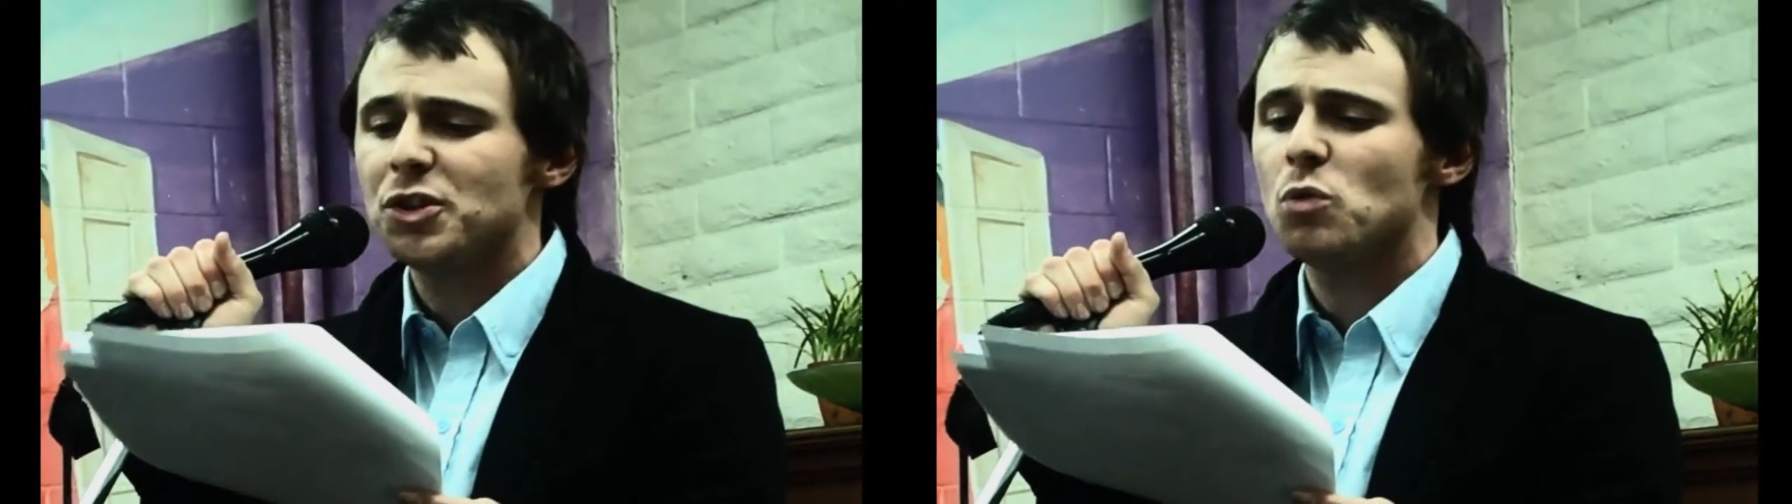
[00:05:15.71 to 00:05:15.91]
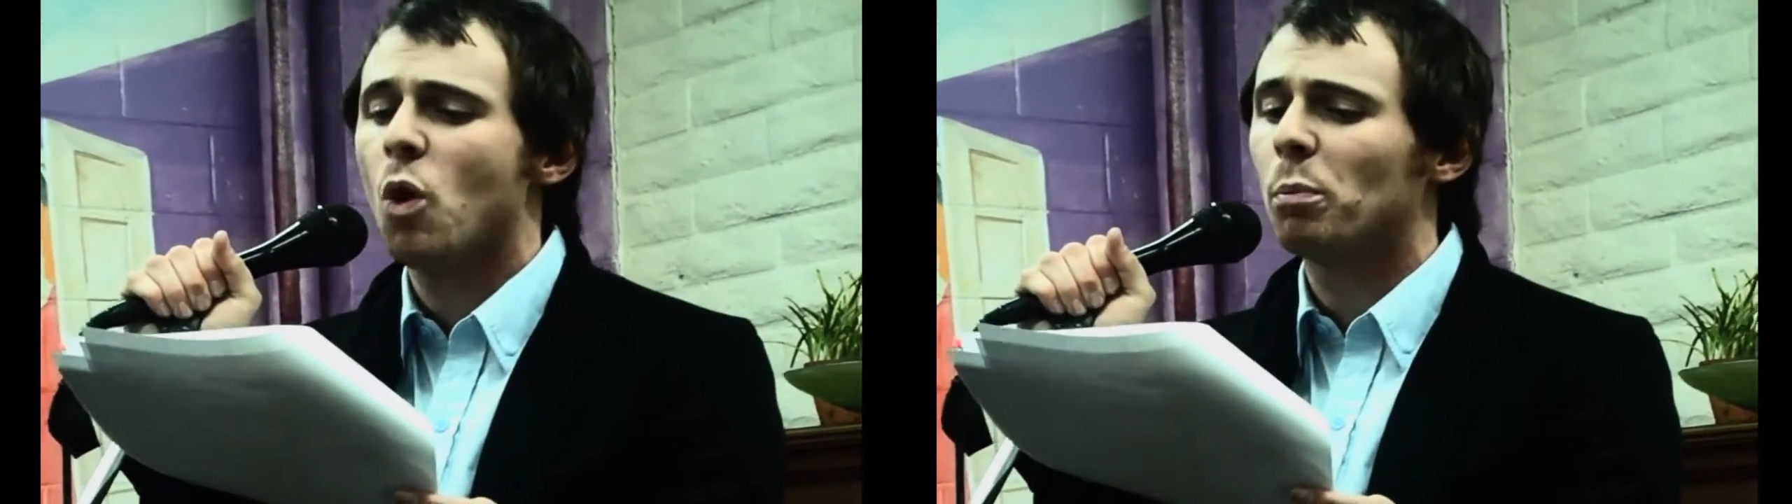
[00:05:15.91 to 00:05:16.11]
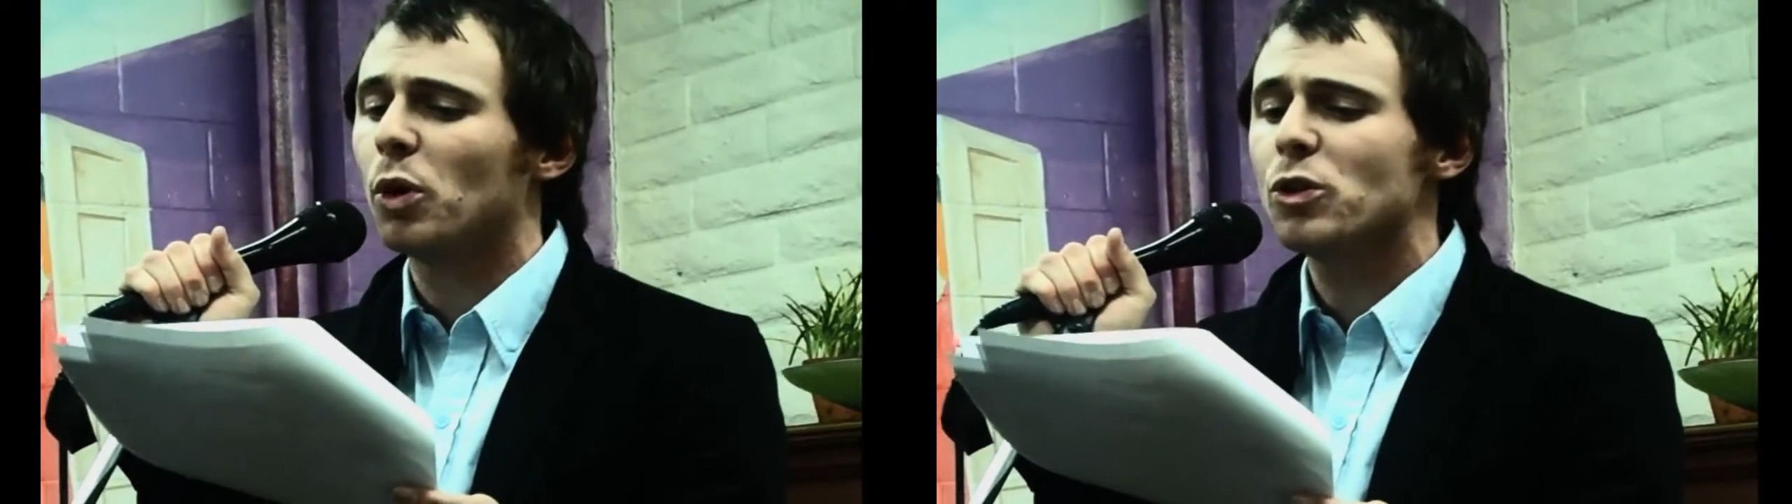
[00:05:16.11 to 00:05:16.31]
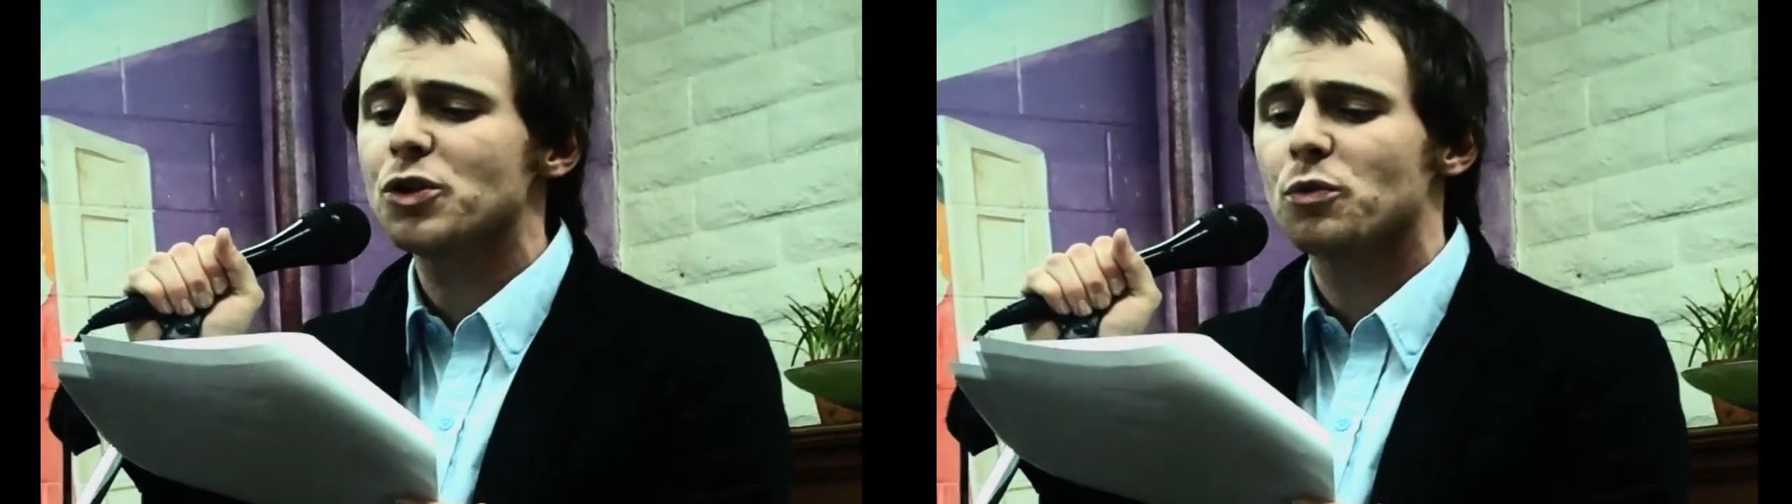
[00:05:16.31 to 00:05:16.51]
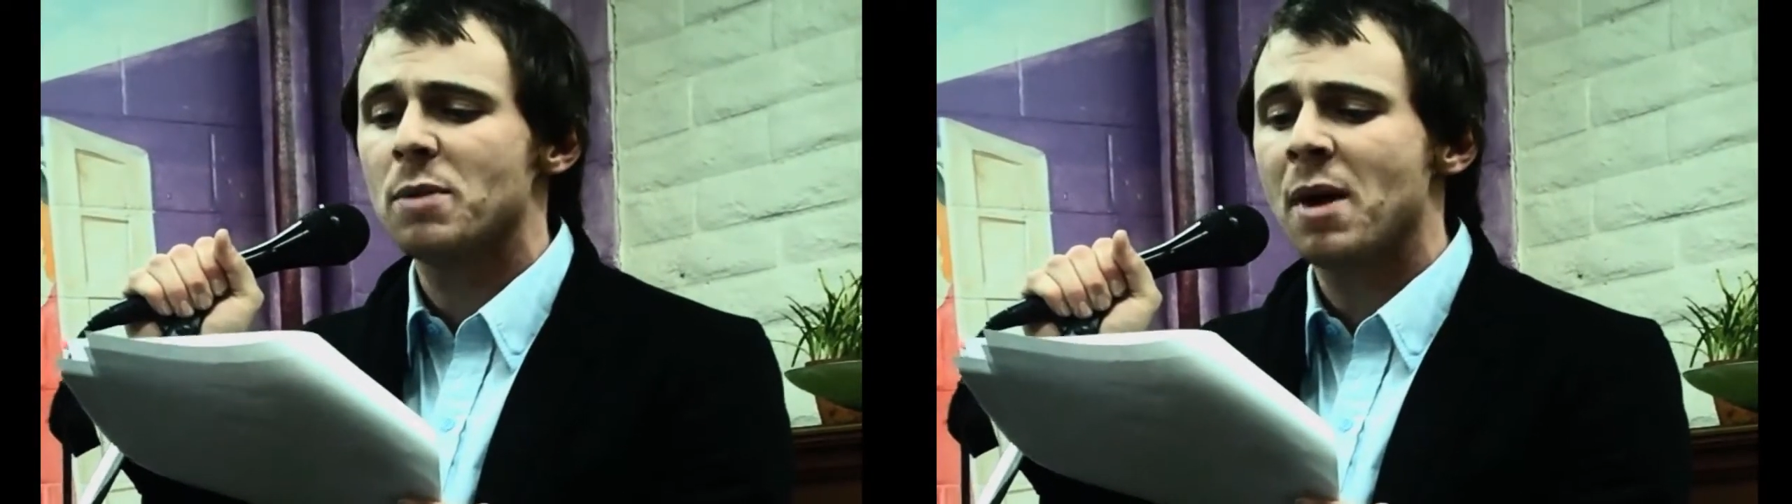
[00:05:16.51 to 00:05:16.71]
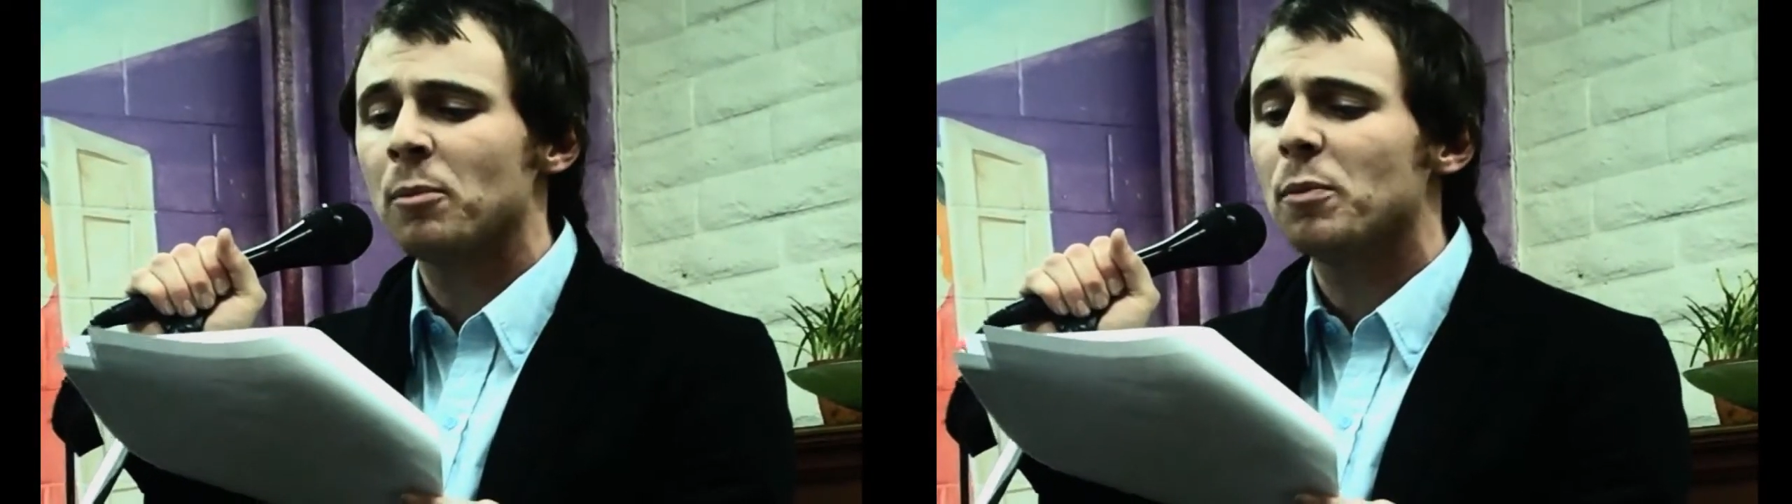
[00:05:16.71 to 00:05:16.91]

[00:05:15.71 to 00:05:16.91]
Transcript: you won't burst remaster